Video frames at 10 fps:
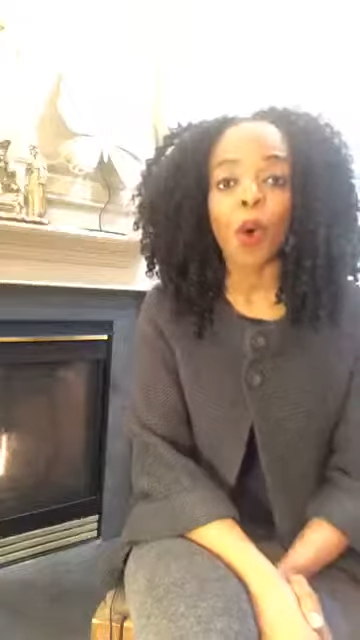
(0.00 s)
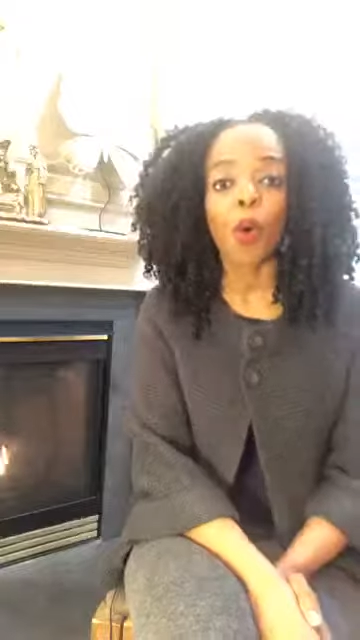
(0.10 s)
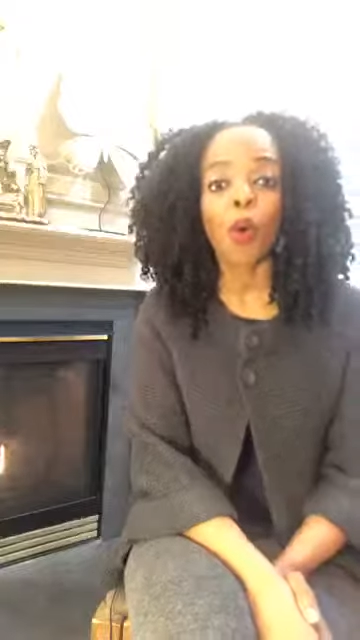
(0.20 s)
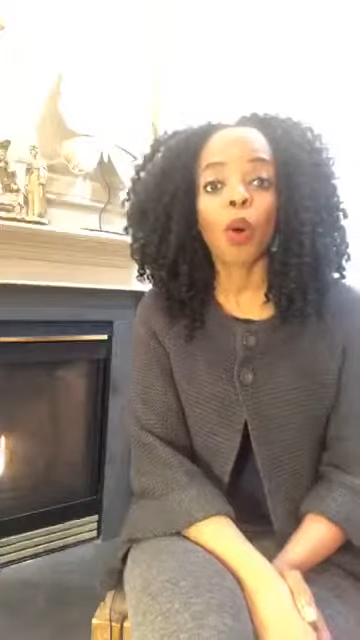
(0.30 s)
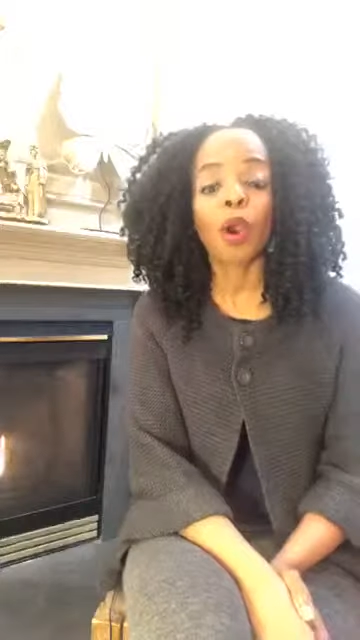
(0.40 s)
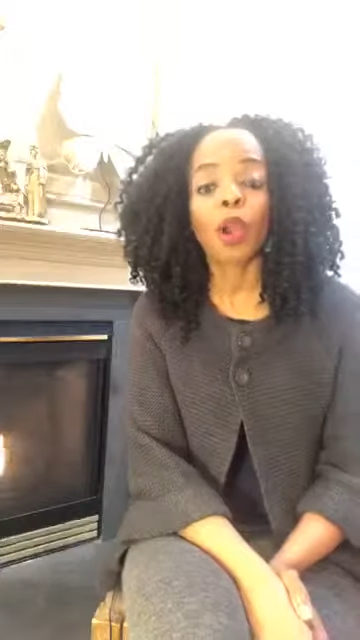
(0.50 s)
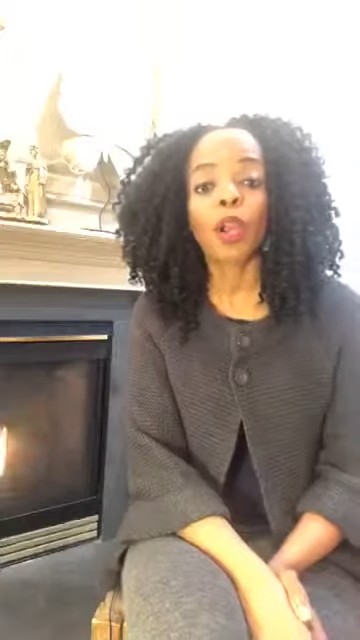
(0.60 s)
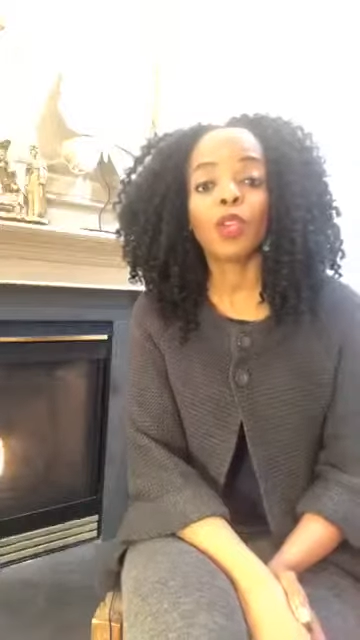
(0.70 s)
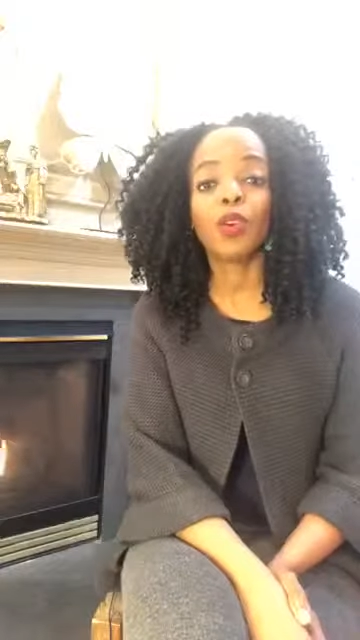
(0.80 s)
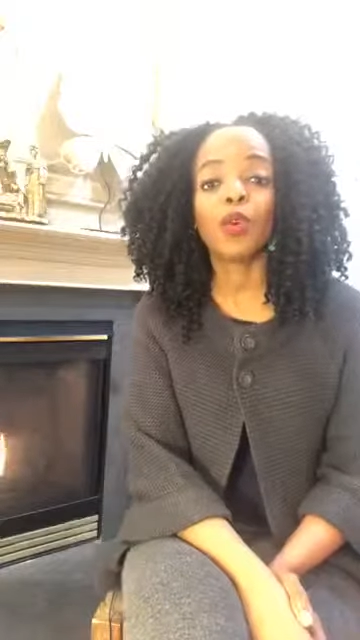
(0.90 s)

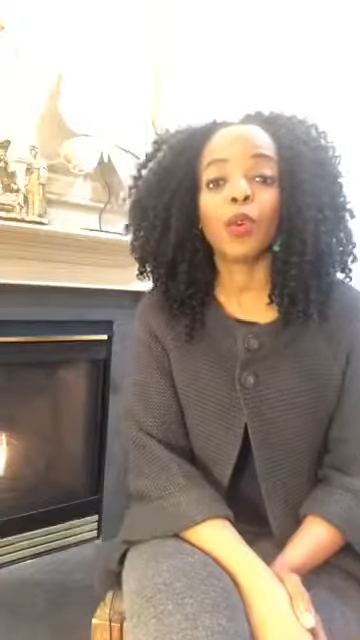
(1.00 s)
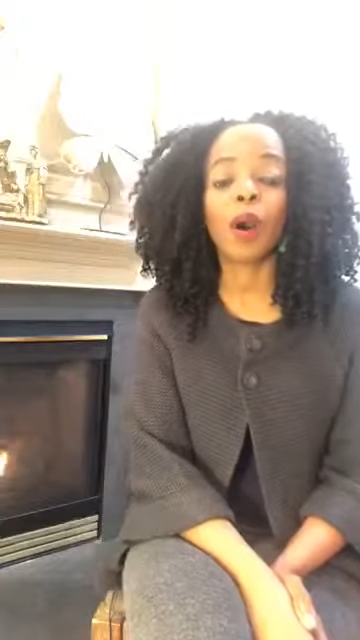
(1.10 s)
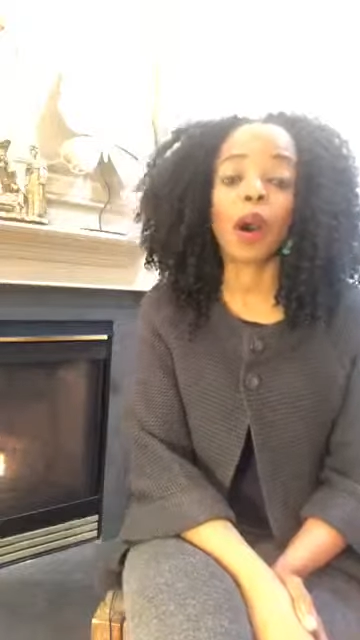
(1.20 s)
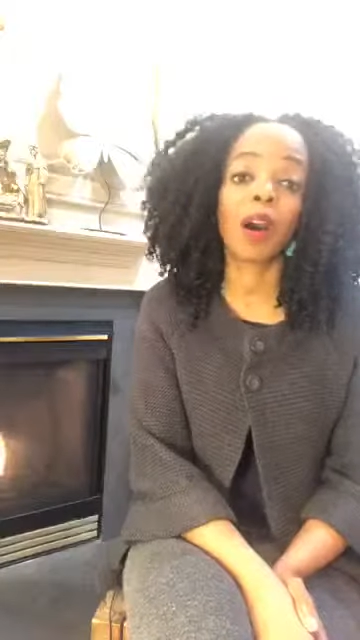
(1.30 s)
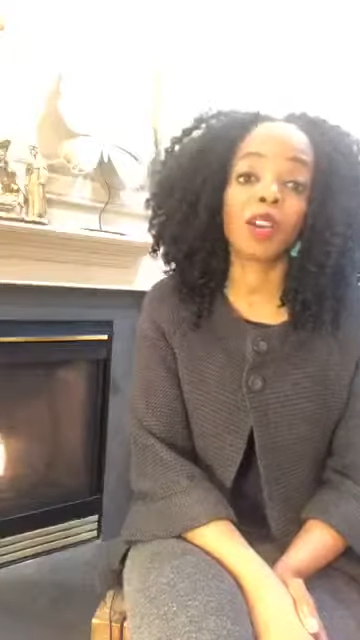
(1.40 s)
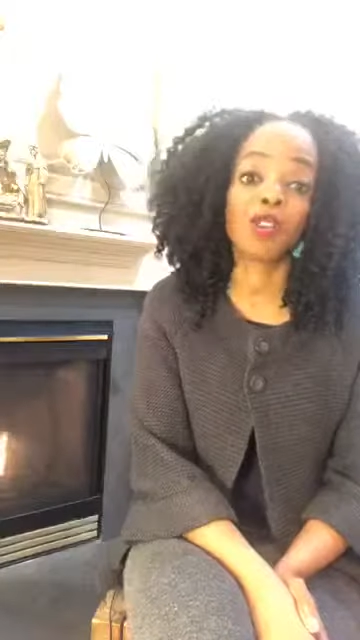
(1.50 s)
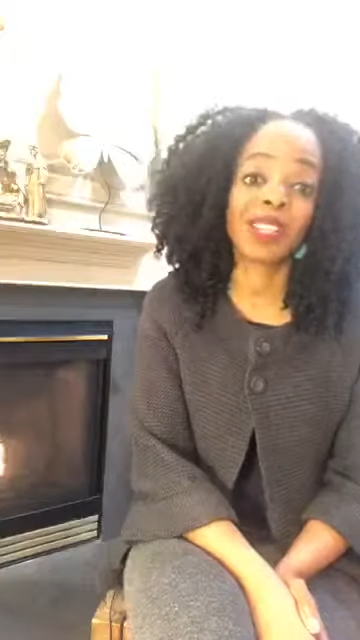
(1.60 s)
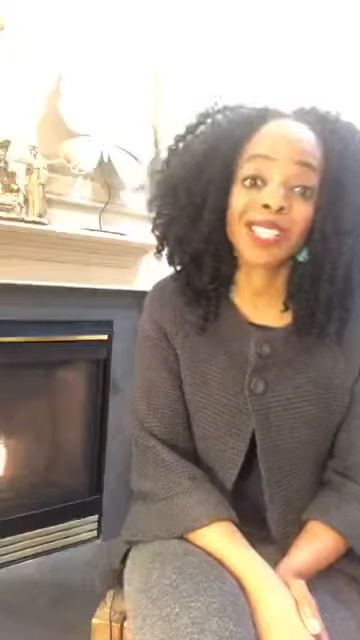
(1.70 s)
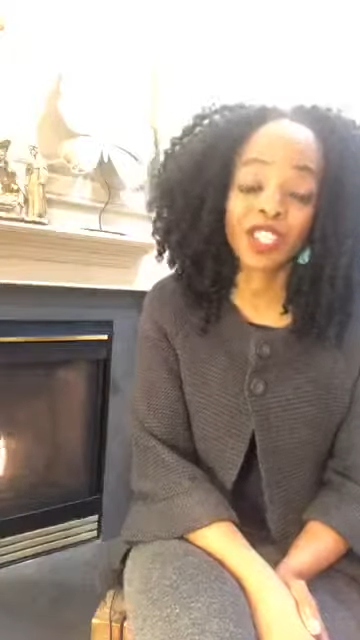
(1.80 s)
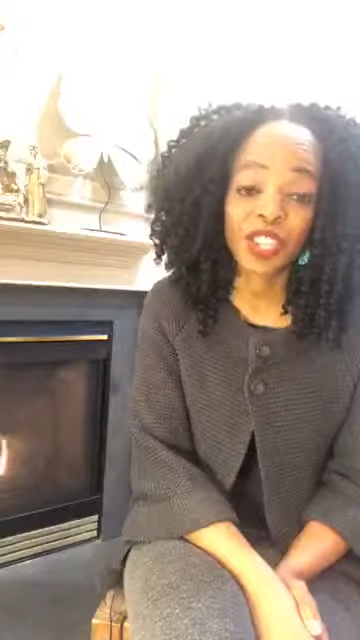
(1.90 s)
or you are
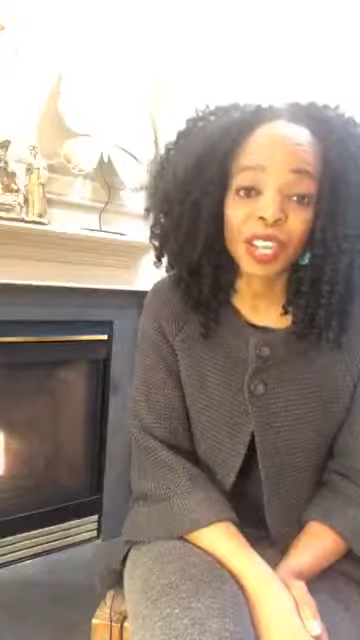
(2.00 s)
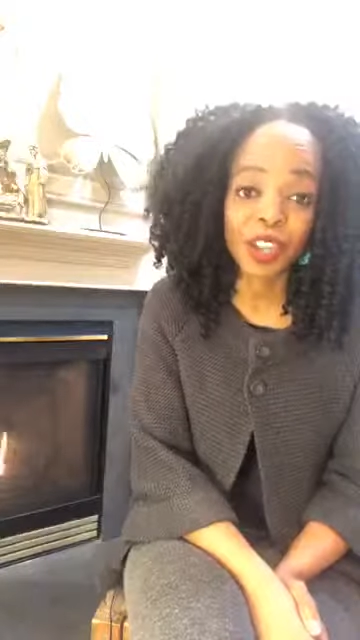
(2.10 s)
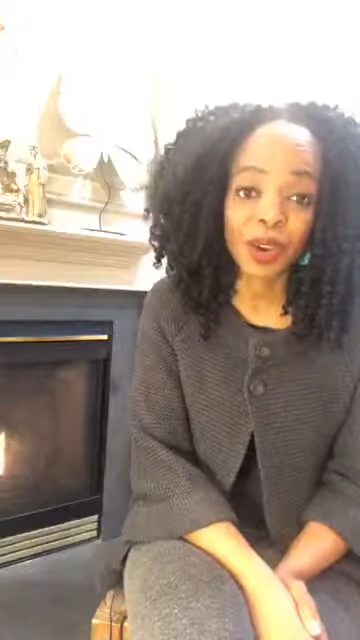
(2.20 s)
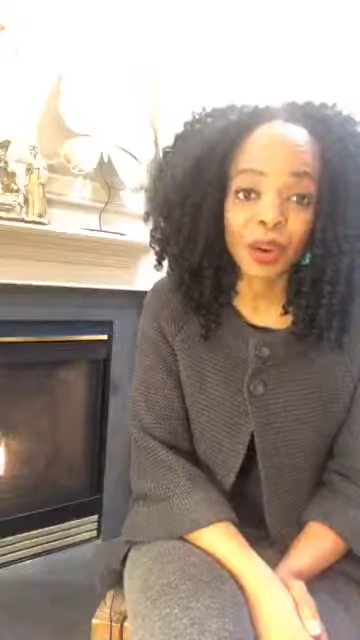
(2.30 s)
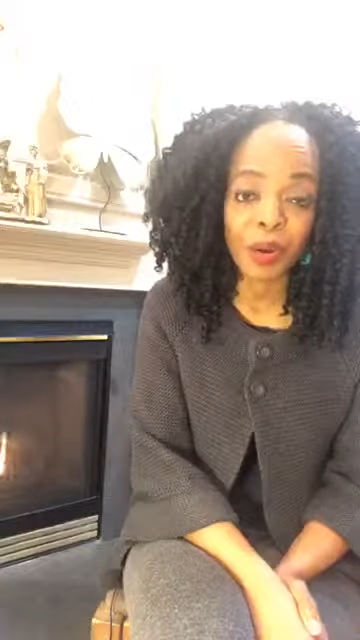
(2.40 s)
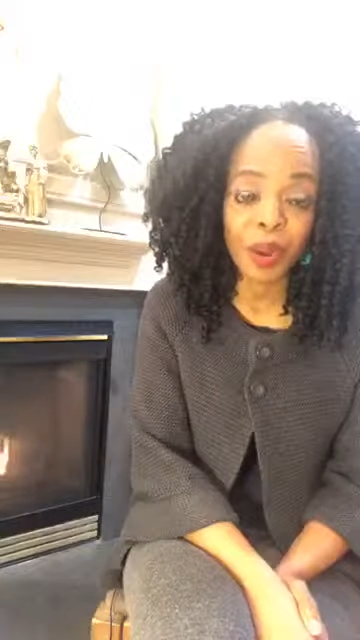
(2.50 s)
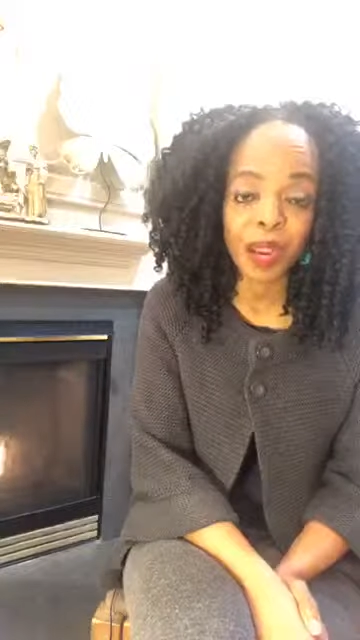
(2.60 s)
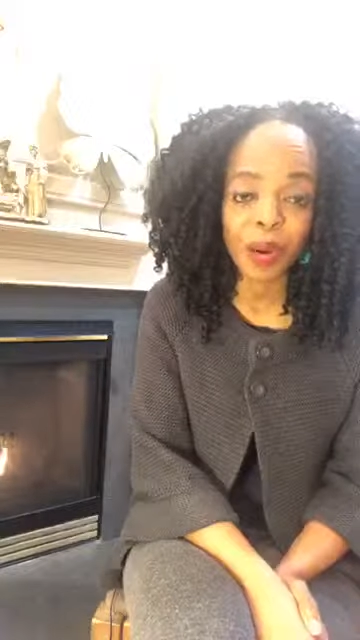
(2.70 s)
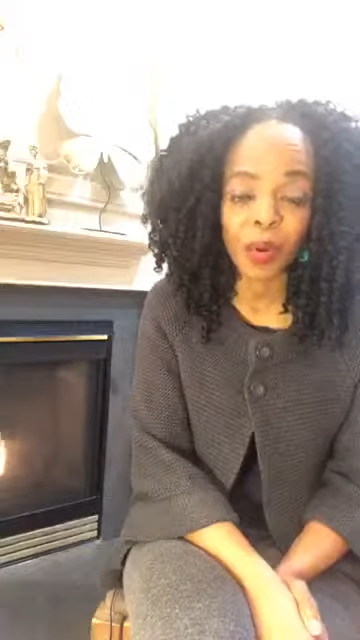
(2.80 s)
transitioning in your career,